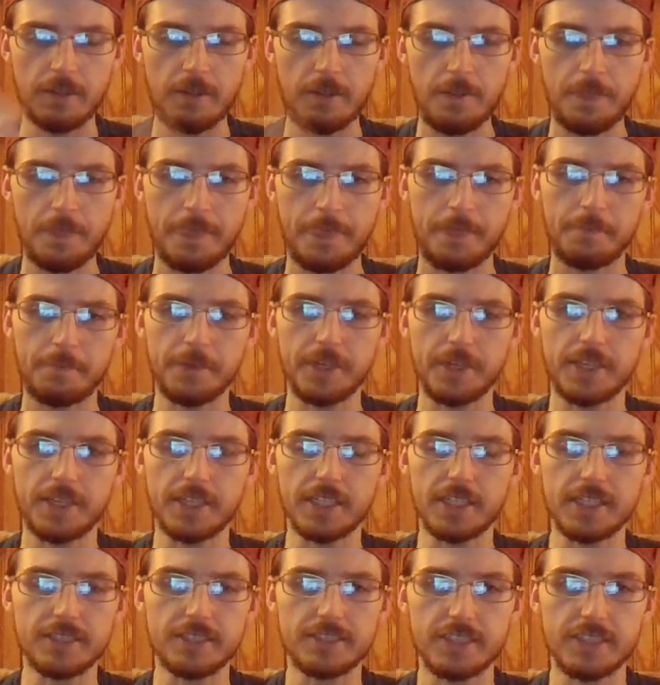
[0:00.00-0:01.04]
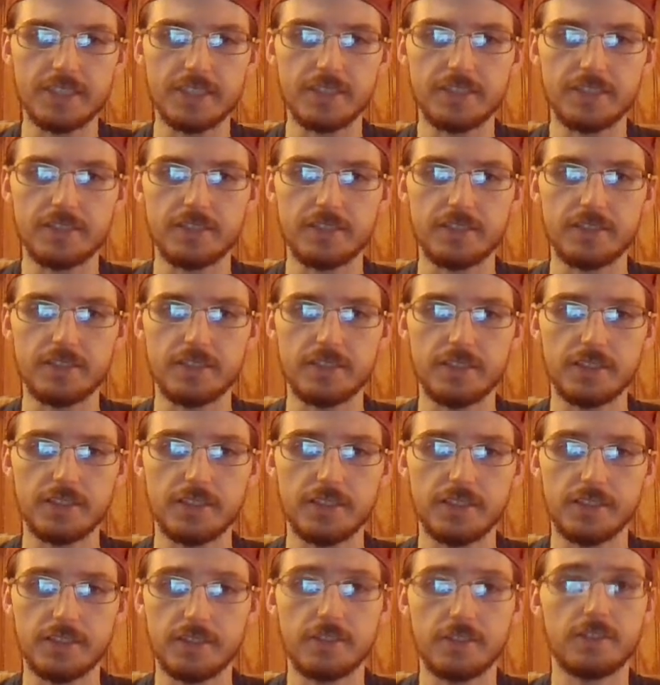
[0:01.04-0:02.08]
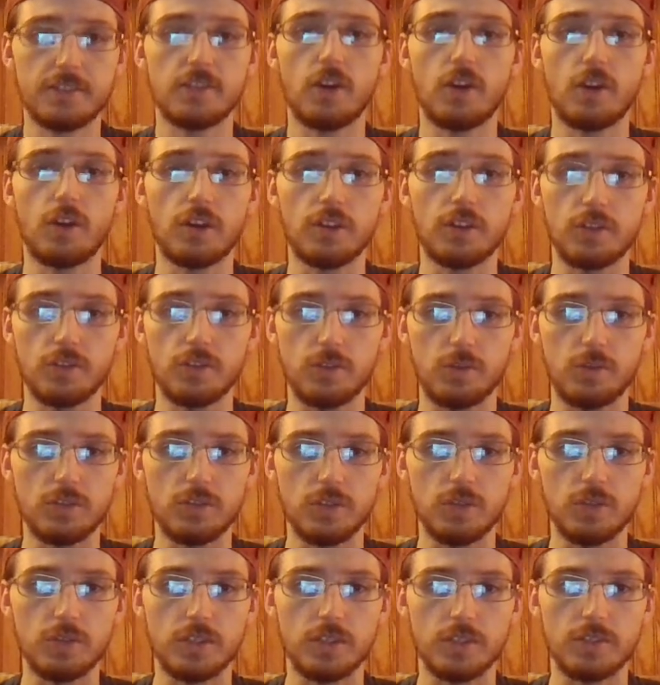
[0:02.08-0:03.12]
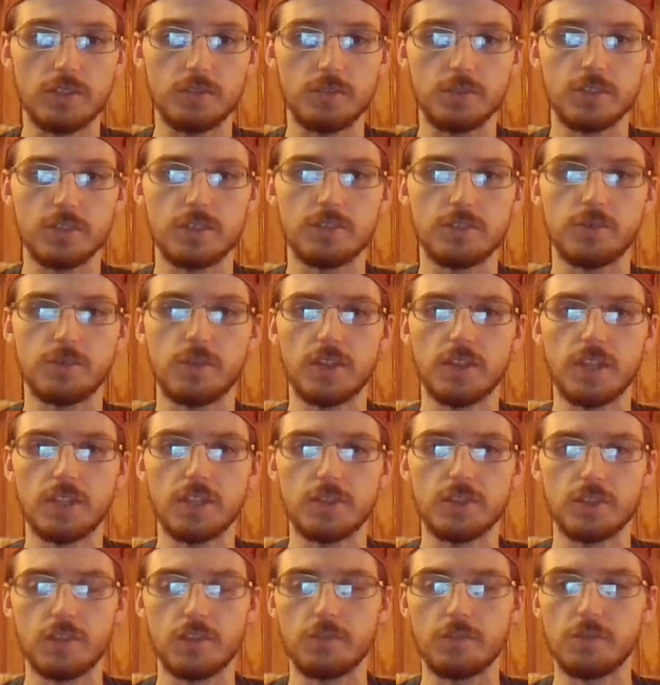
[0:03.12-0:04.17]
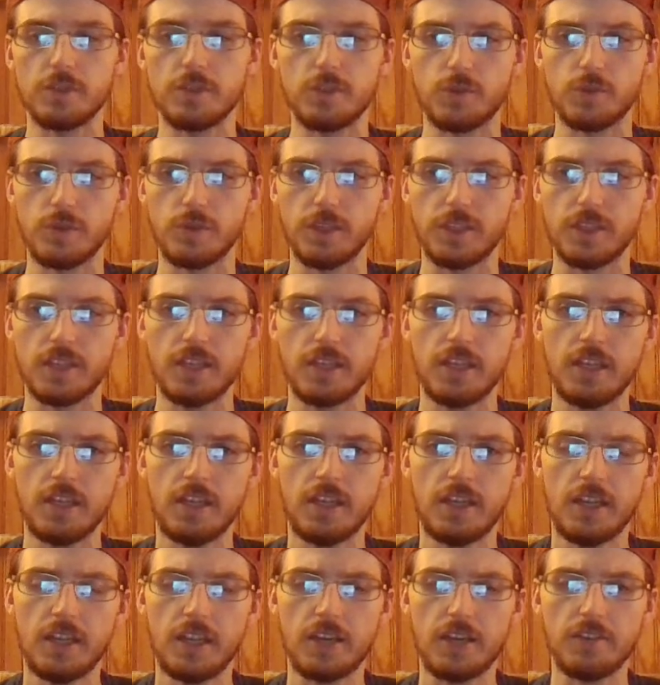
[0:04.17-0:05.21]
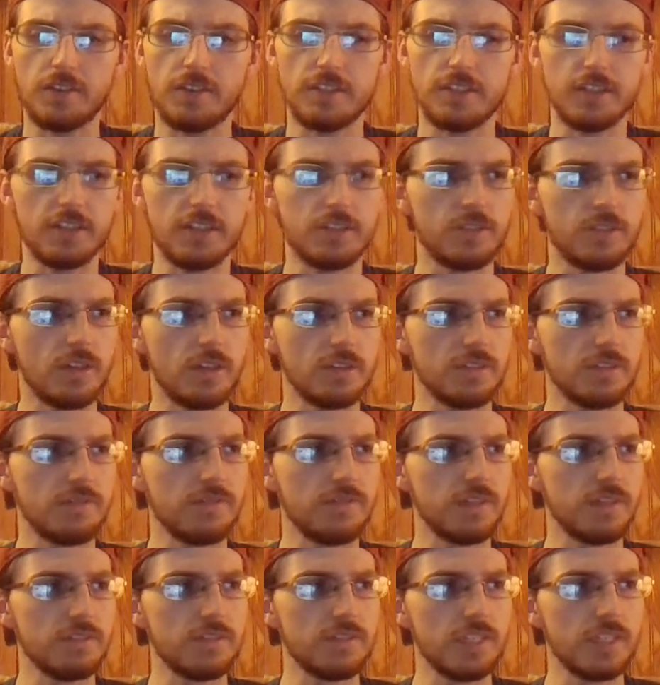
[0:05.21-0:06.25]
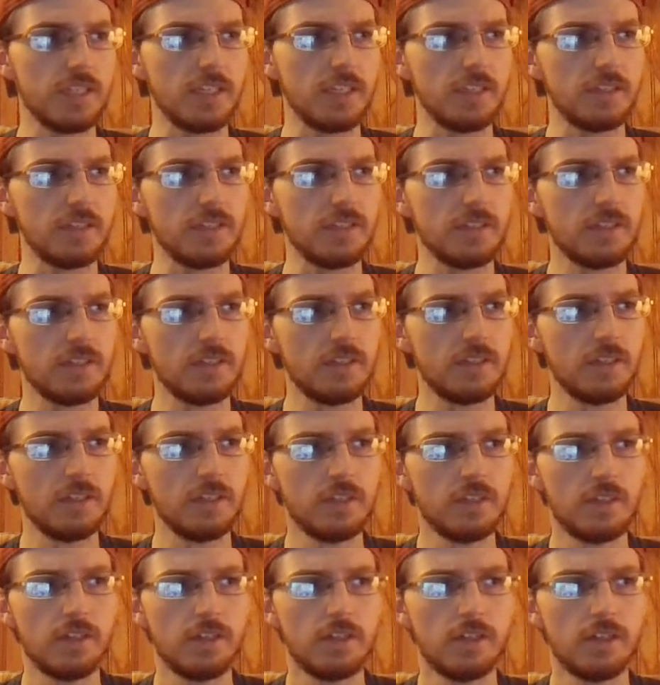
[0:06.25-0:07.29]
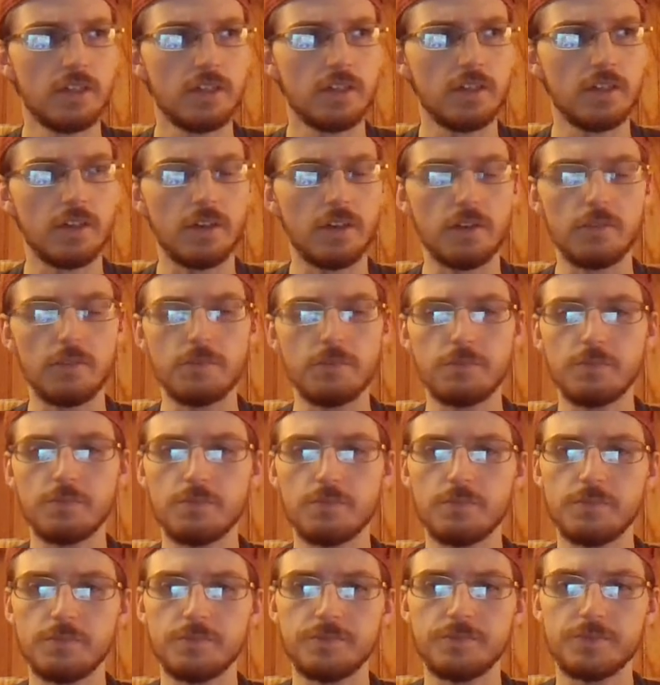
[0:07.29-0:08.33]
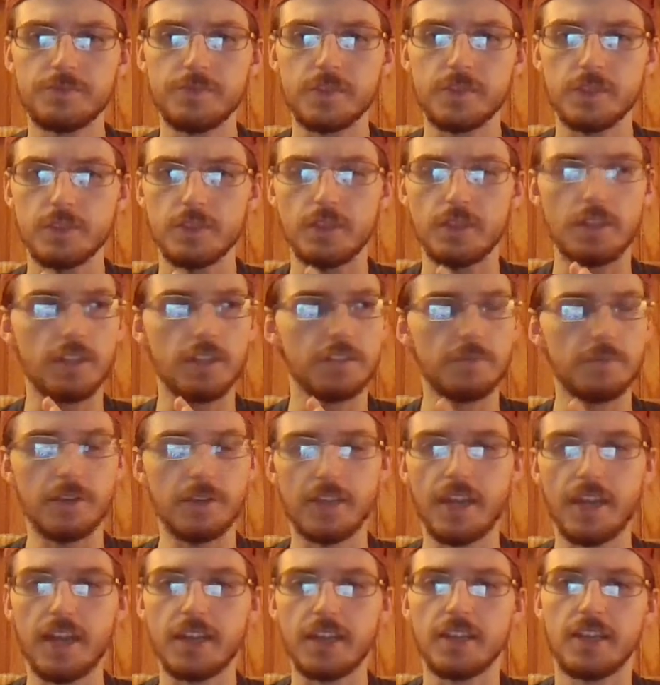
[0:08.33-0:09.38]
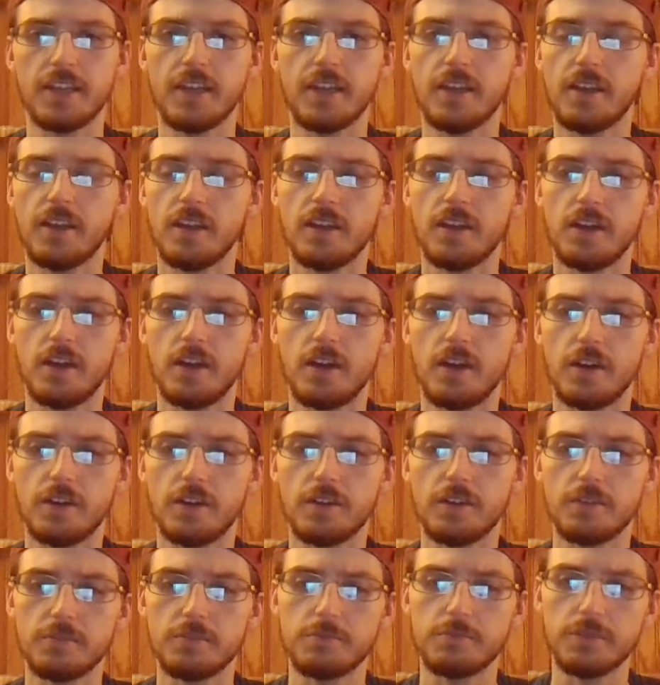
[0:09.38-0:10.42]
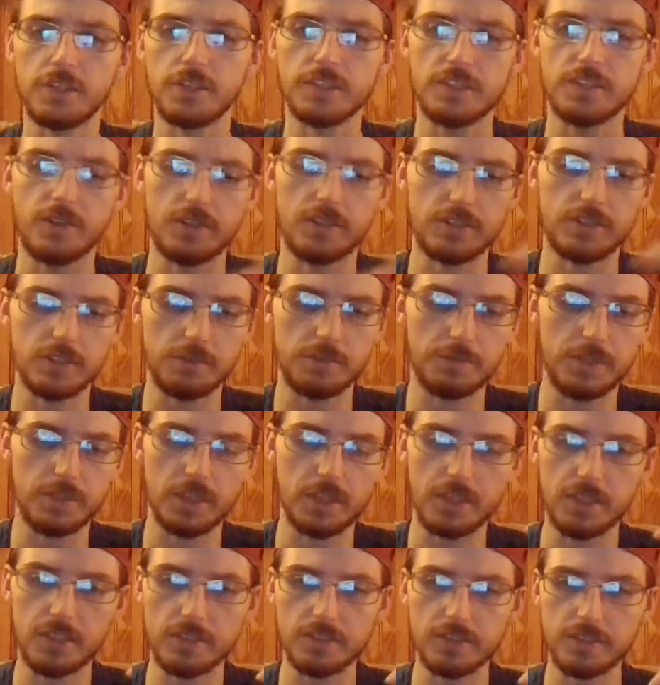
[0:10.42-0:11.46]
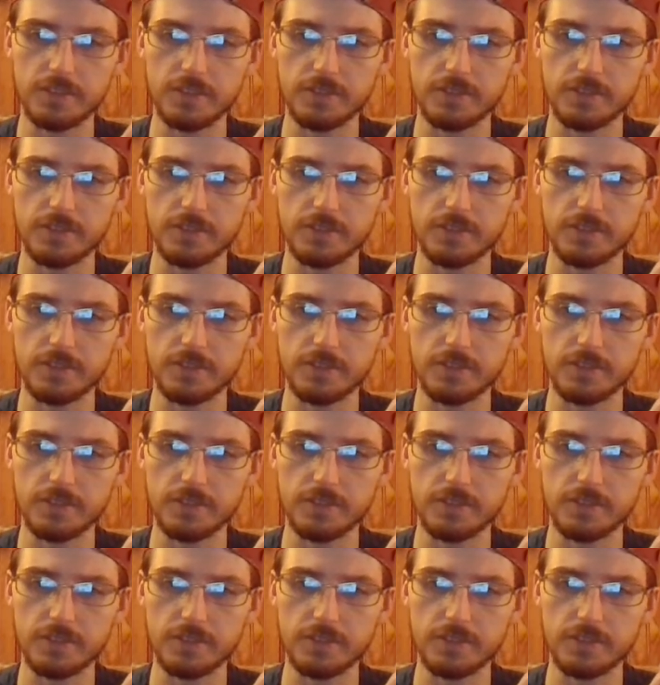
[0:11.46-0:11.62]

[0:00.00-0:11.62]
but at least he's talking to George Lucas, which is what they should have been doing ever since 2015. Sorry, that's my cat. But let's go ahead and jump into this.